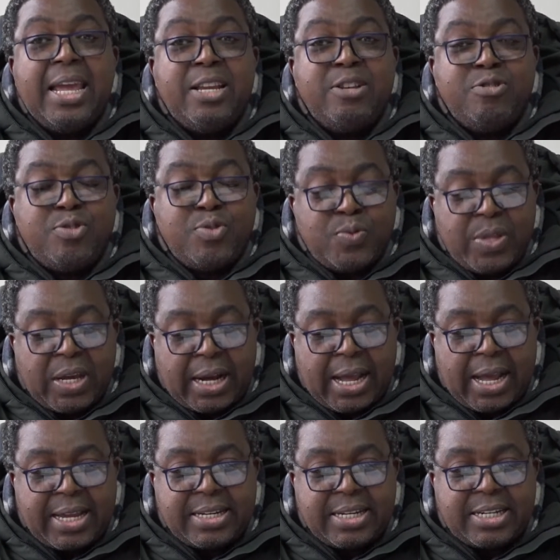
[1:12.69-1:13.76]
into the
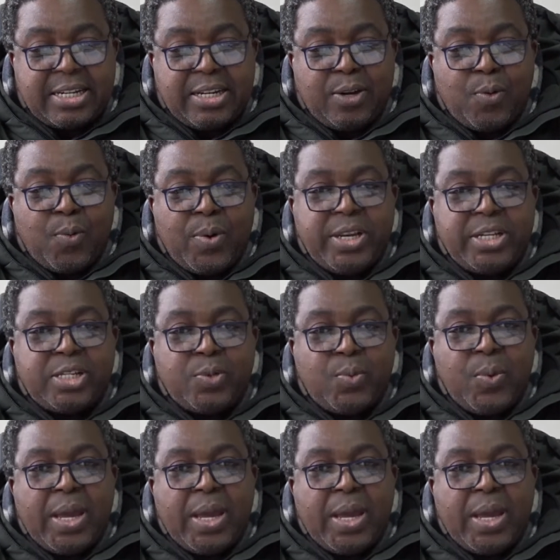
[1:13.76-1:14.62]
country, which